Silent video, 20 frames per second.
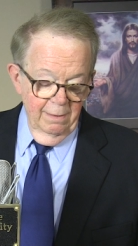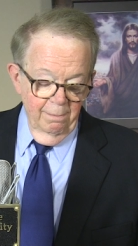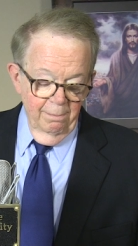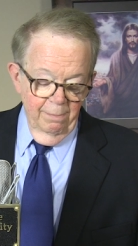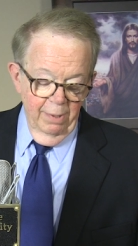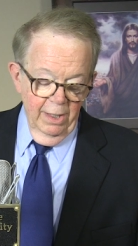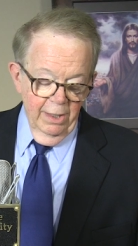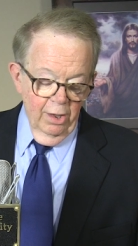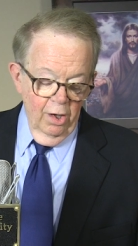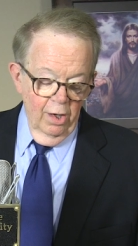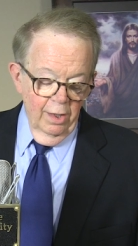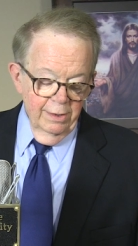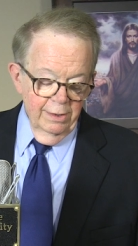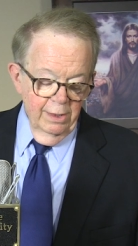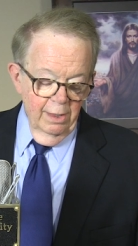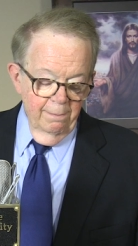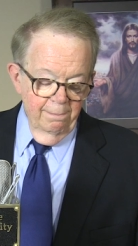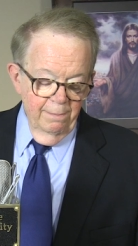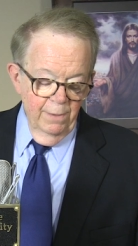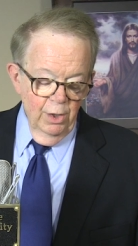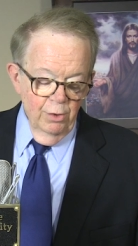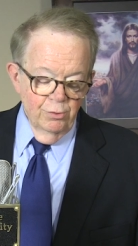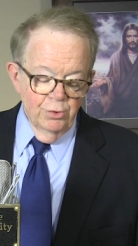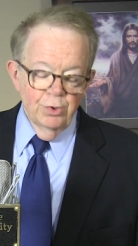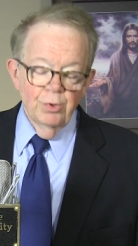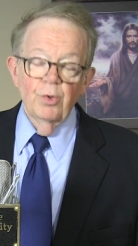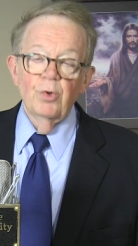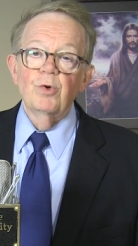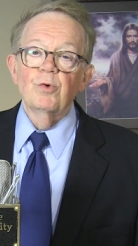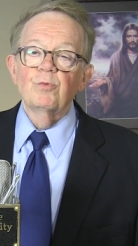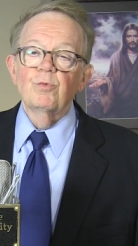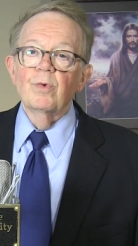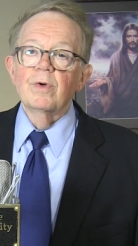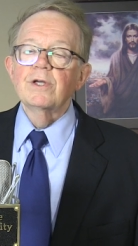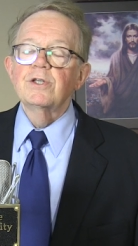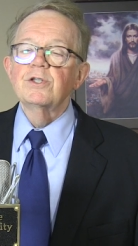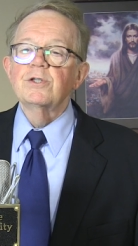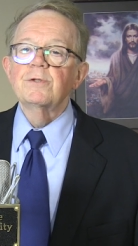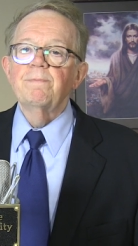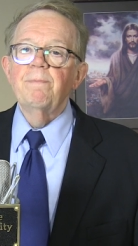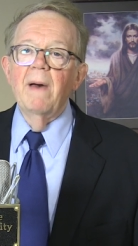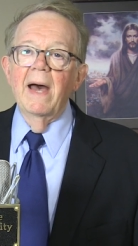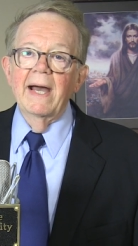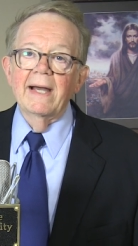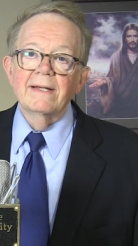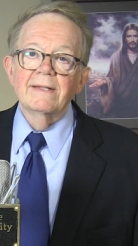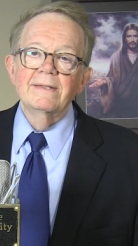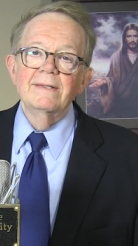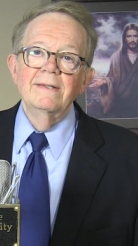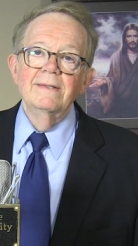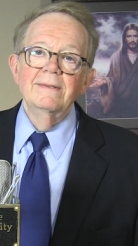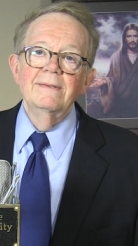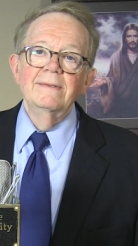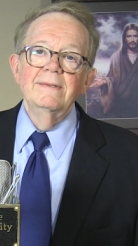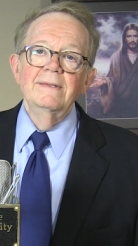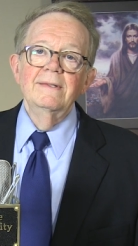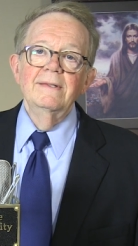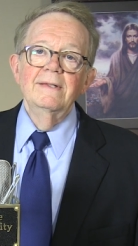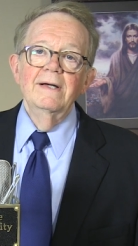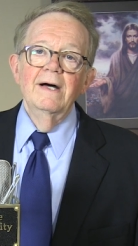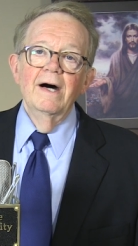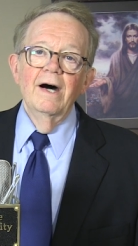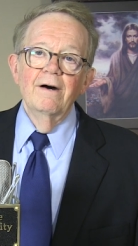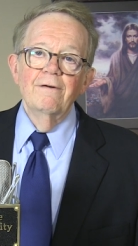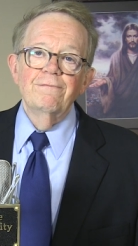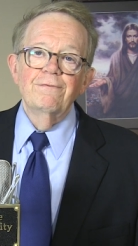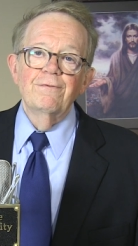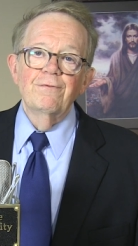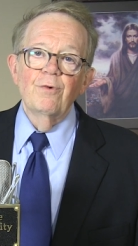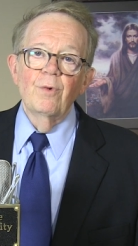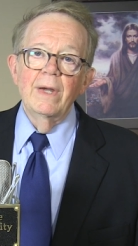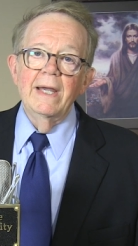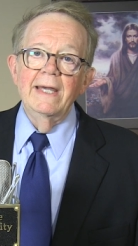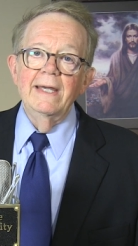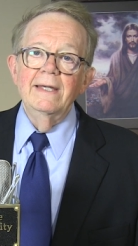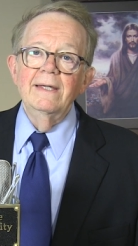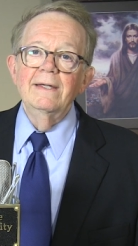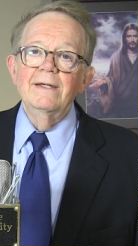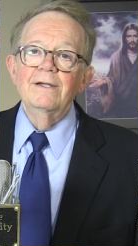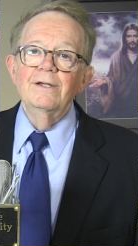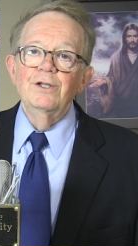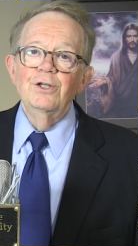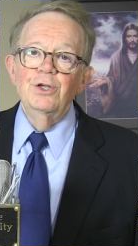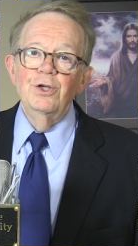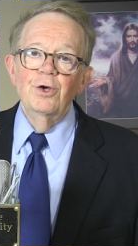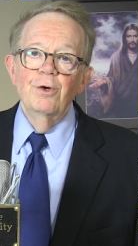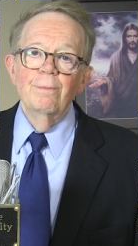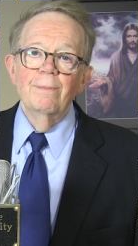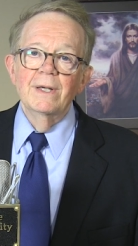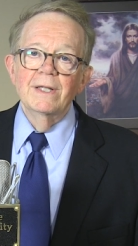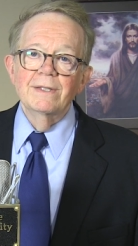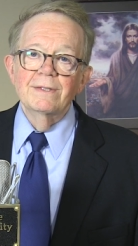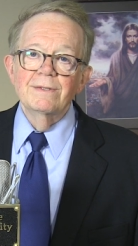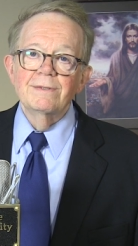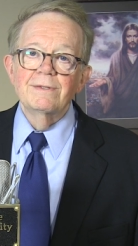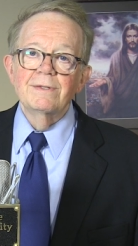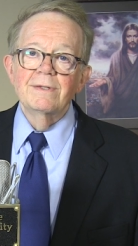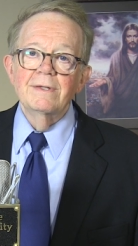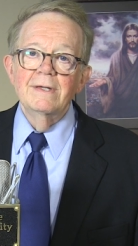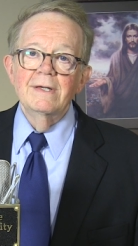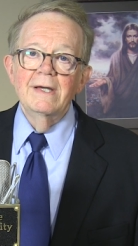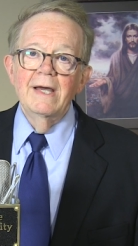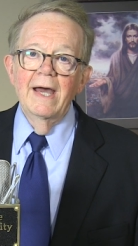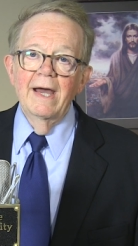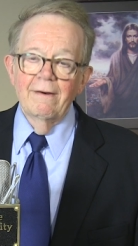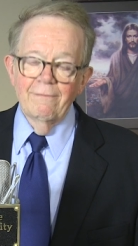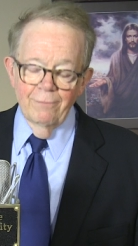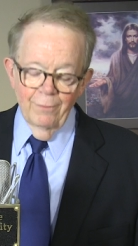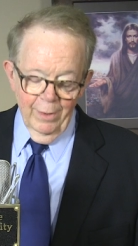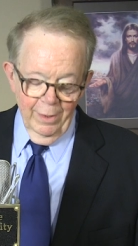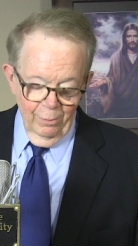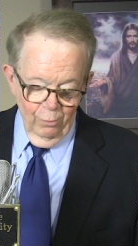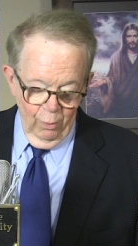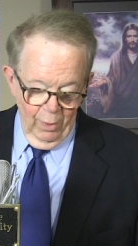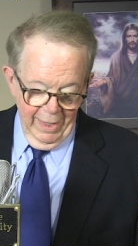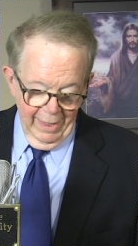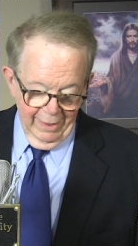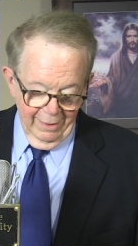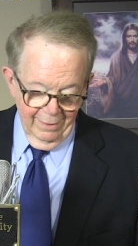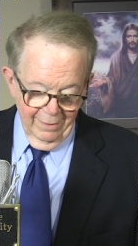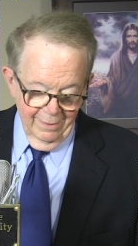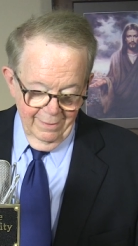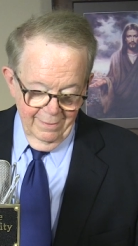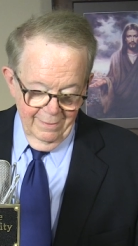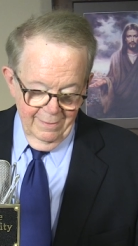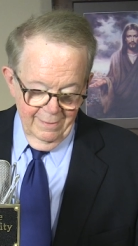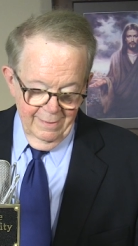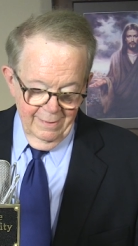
but on the mutual respect of free humans everywhere.